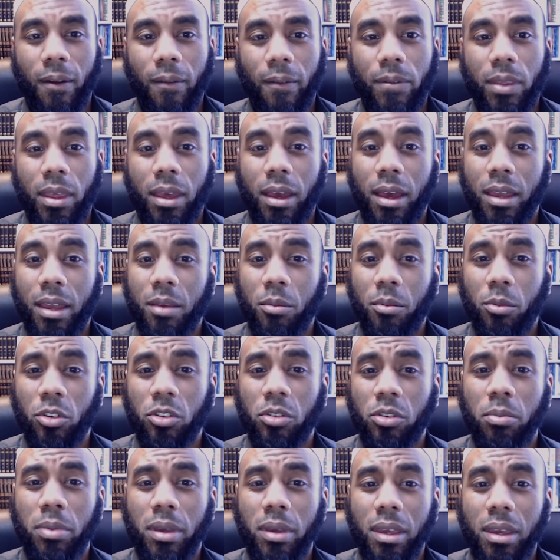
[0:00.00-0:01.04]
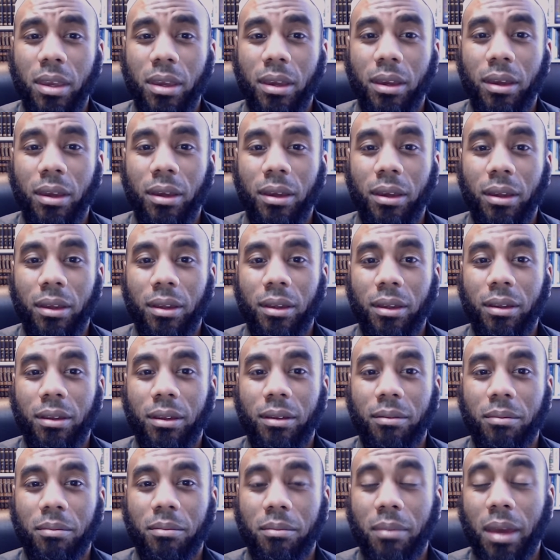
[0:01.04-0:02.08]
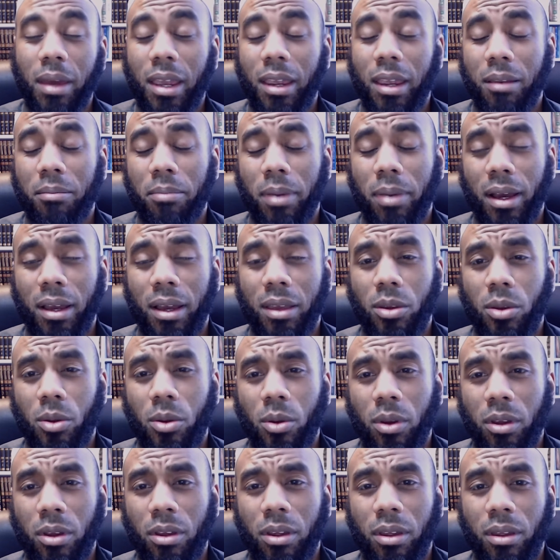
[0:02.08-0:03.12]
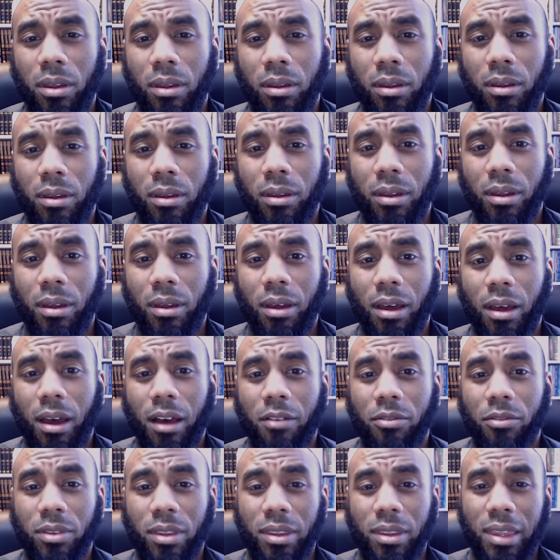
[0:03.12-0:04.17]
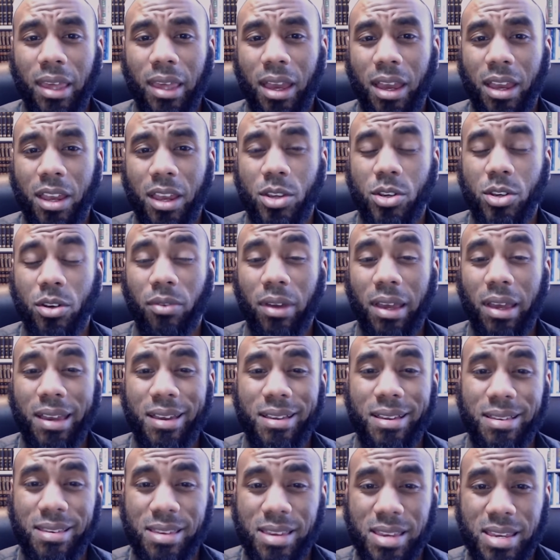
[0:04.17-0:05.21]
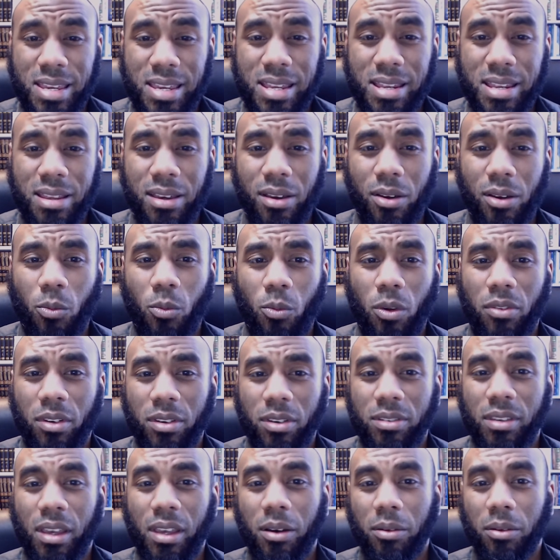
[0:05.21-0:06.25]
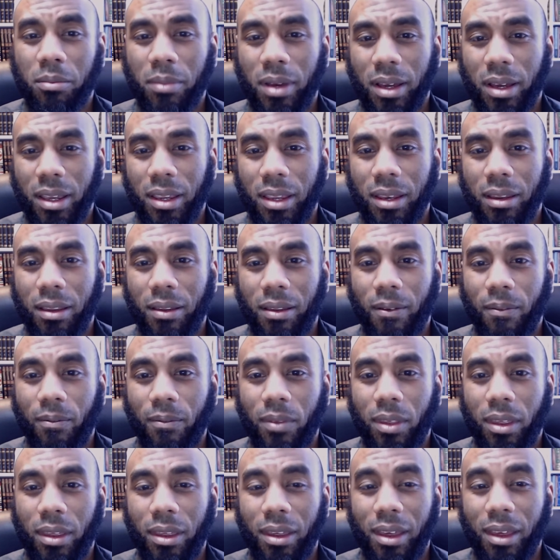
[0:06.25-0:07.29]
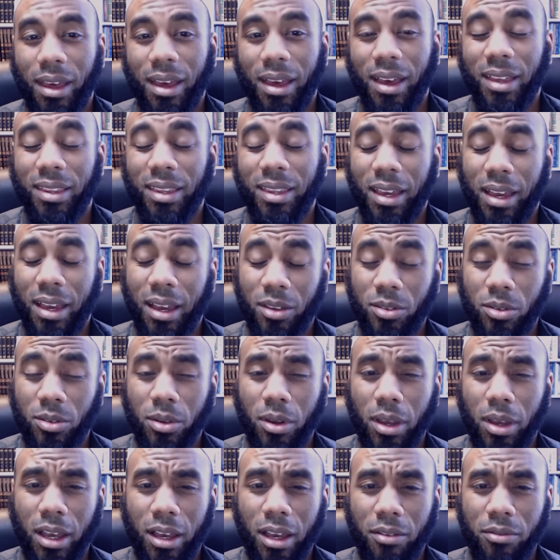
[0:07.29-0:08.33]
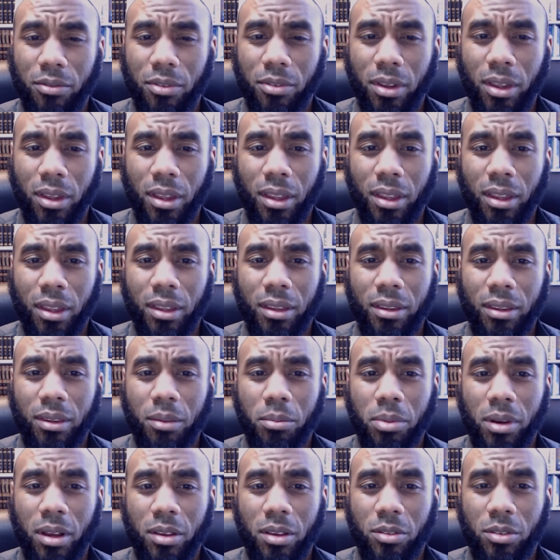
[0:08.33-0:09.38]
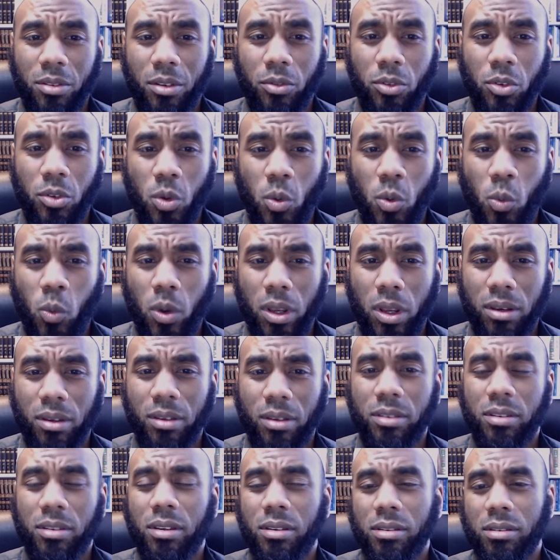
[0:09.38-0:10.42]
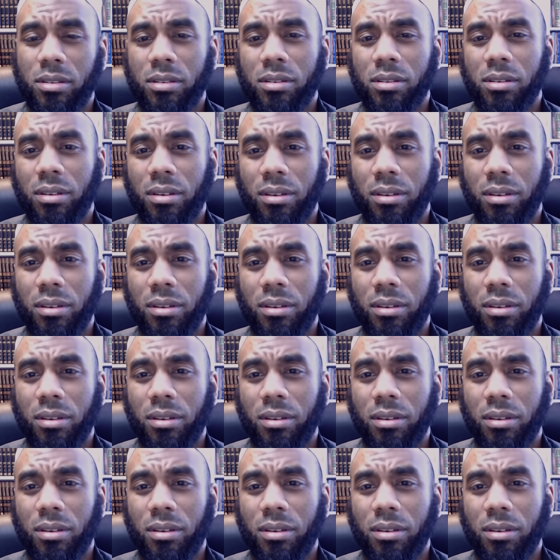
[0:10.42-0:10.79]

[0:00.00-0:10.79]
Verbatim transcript: and it must be made by you after the age of 18 and with a sound mind, and it has to have the presence of two witnesses.